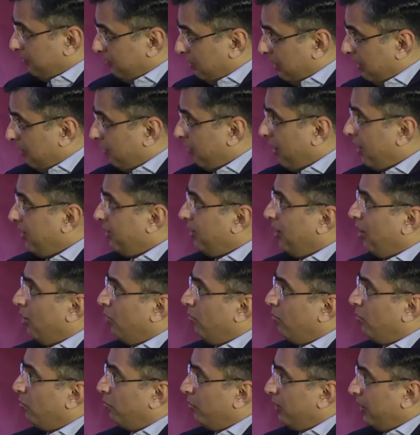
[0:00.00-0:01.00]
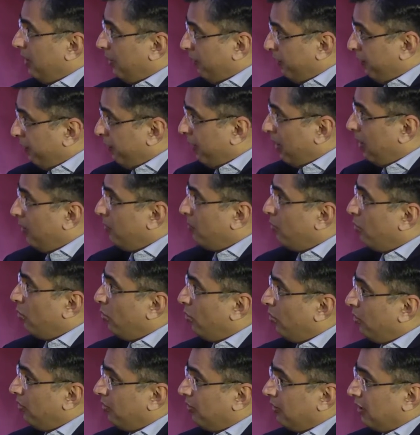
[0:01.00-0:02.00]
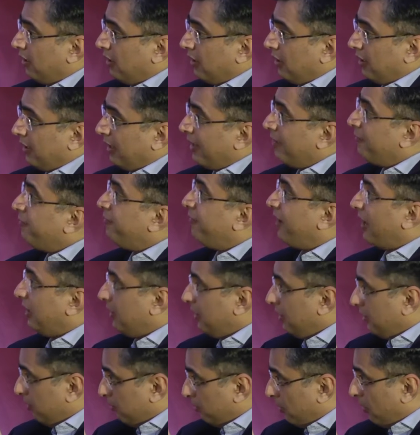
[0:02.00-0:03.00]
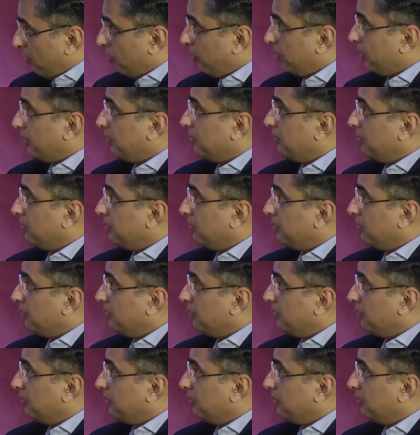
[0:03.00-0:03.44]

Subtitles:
But right now we are far more emphatic about it.